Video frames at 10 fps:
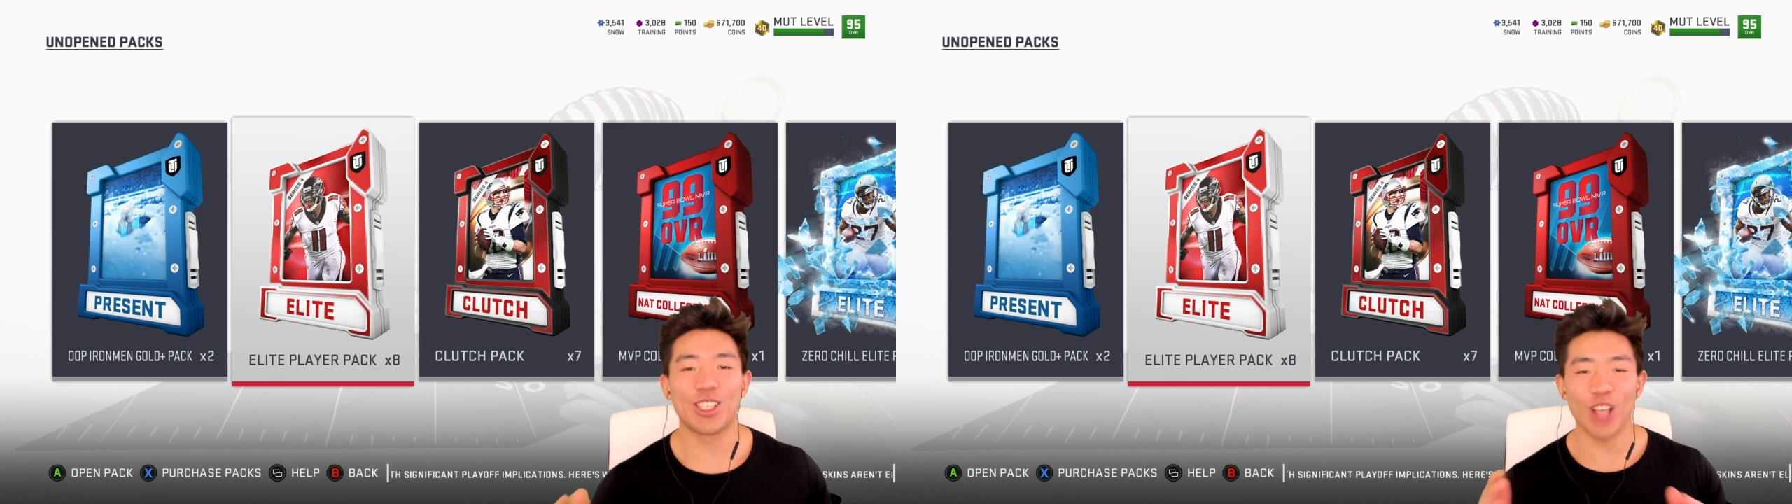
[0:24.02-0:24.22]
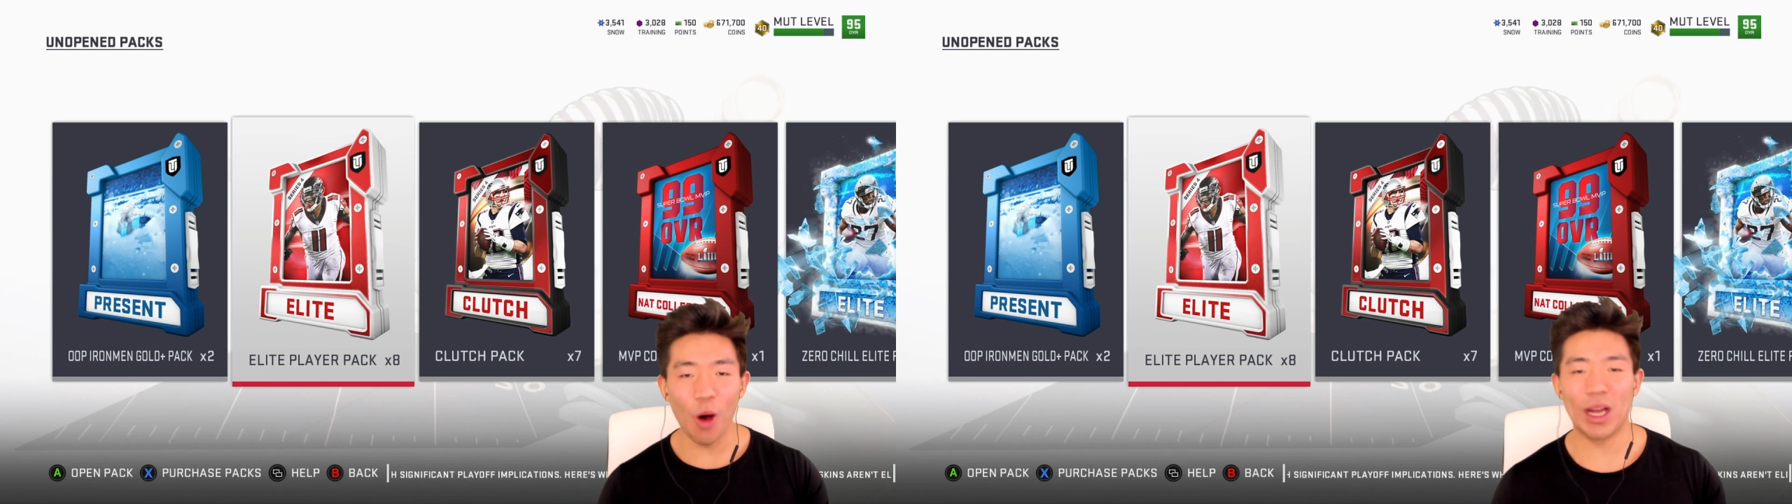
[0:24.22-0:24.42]

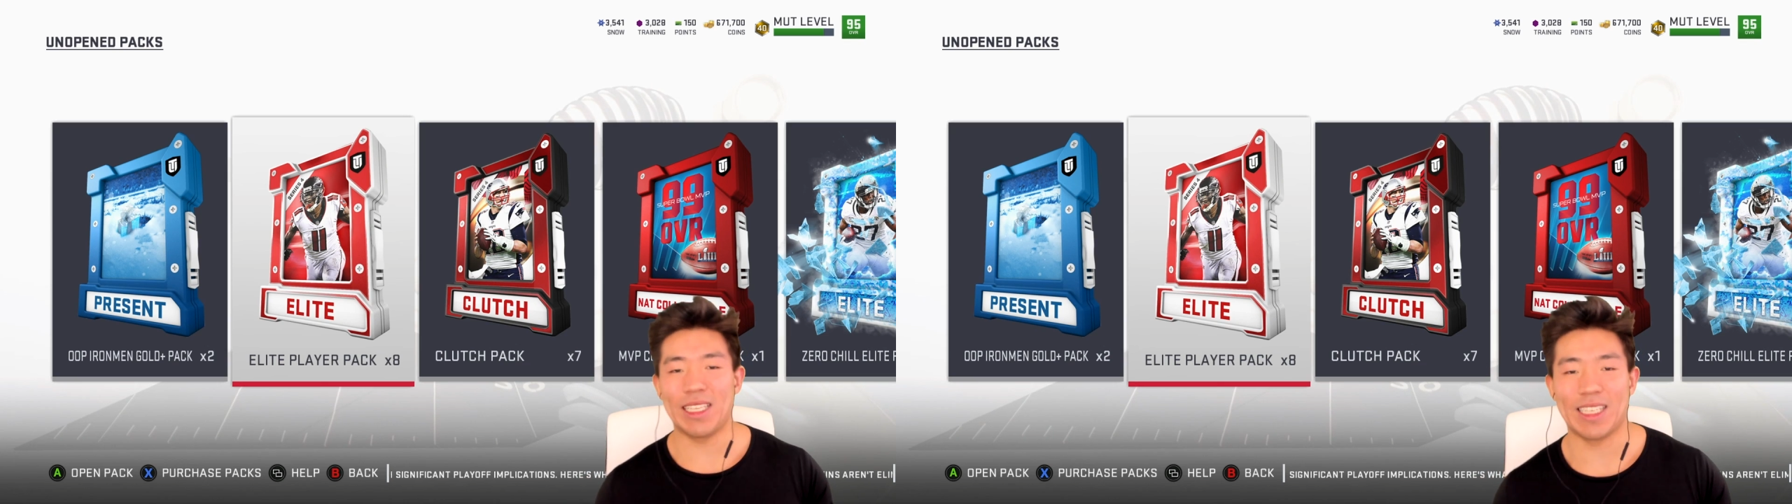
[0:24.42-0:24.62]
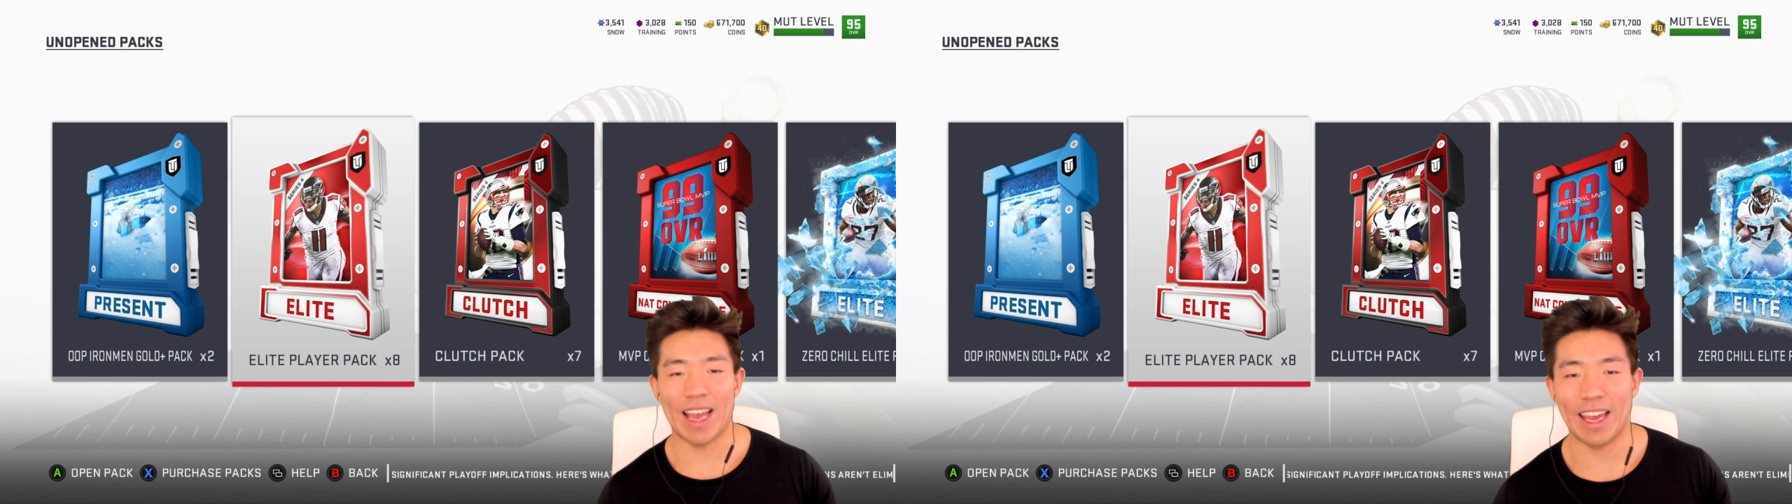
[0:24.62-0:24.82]
So
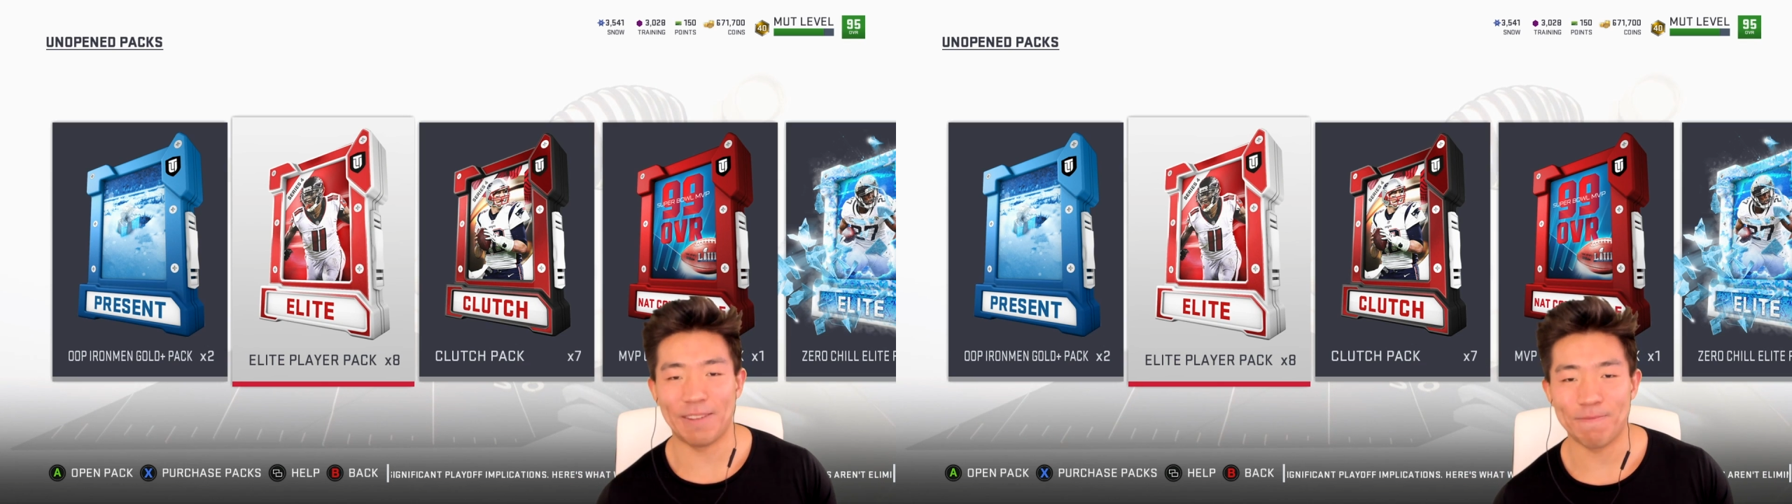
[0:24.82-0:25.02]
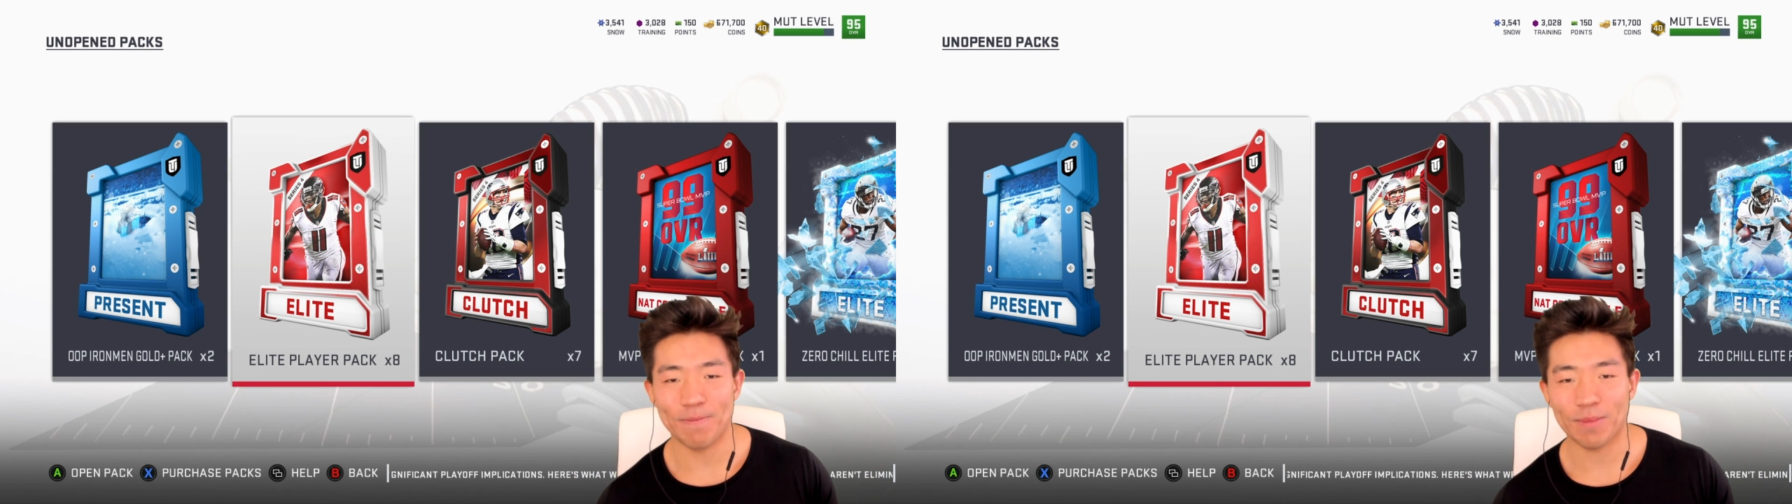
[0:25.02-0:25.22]

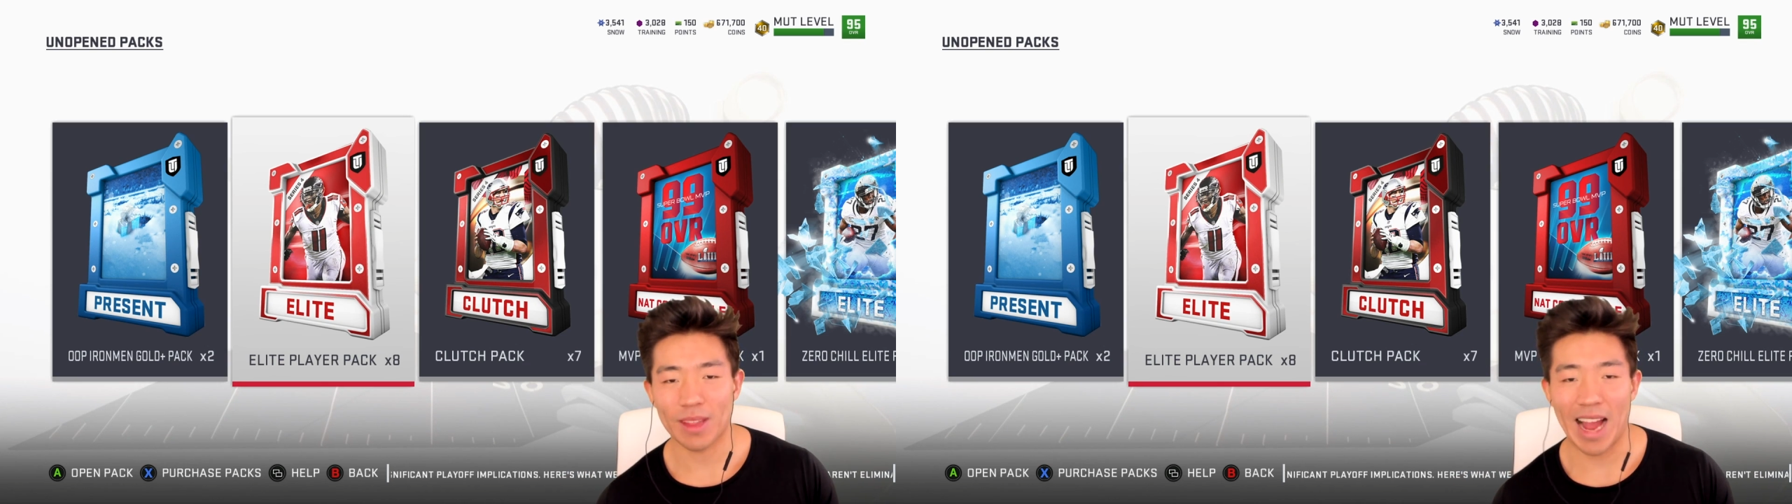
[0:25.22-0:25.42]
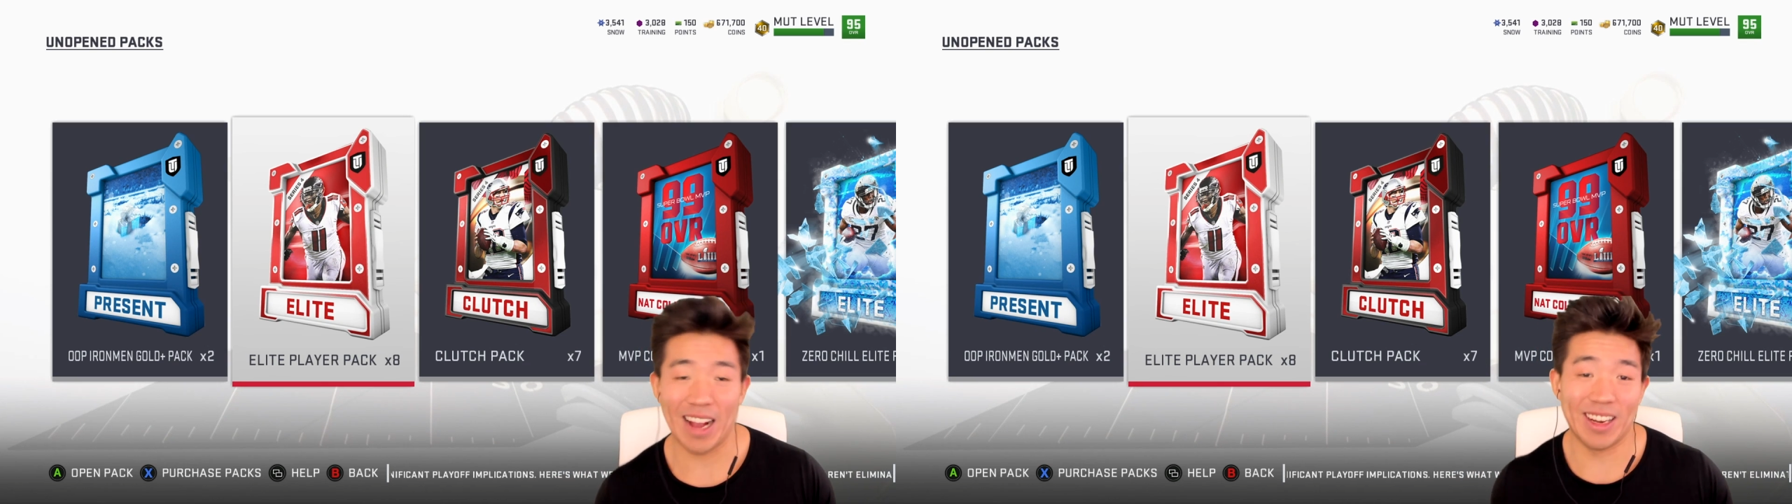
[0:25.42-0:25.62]
insane,
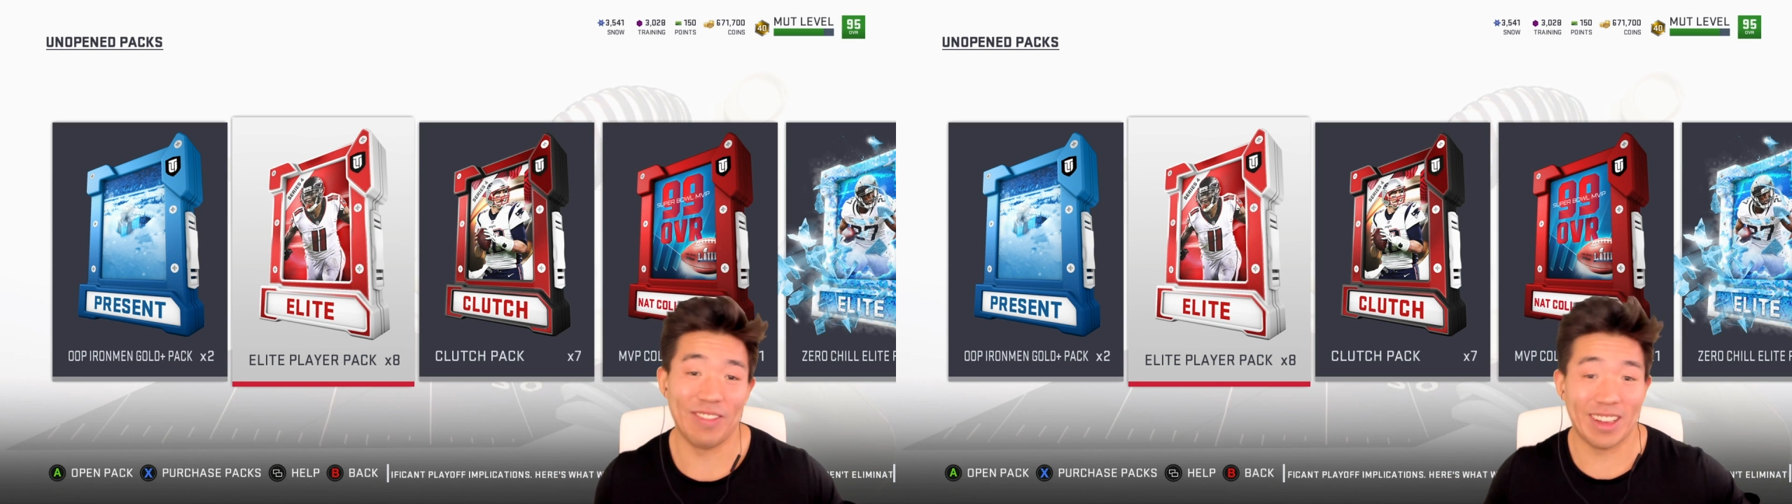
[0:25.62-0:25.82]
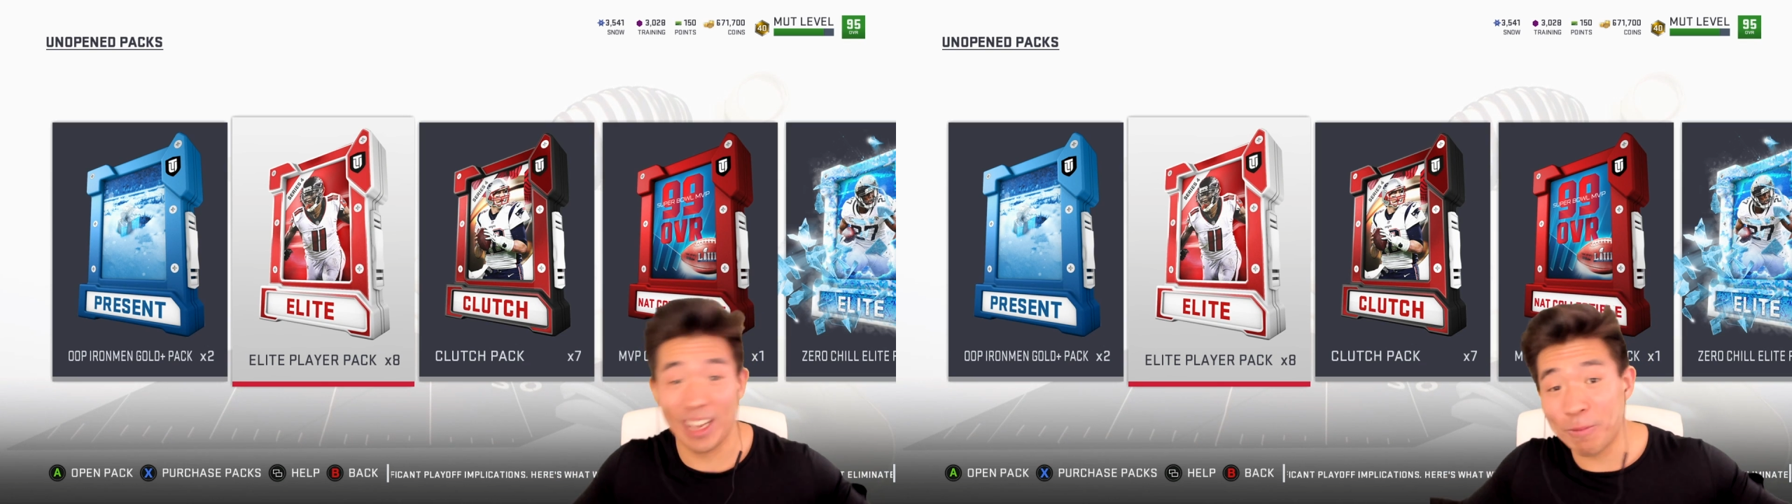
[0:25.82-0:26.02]
I could
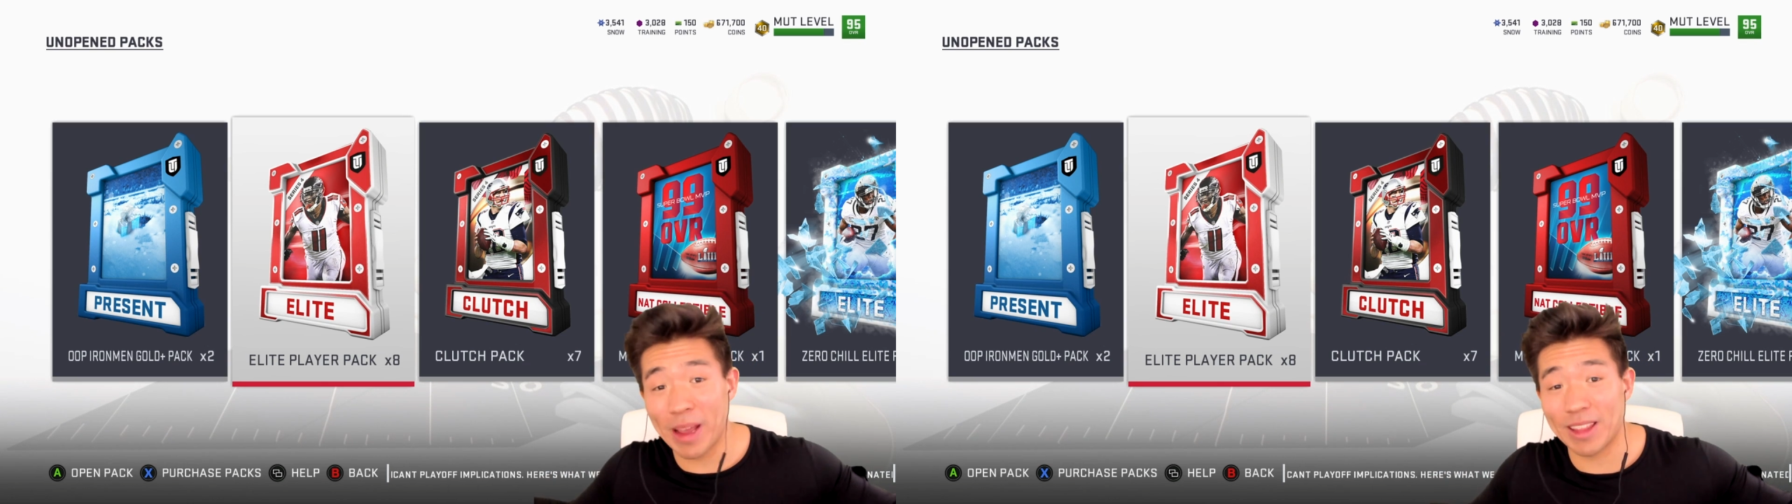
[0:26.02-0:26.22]
even clickbait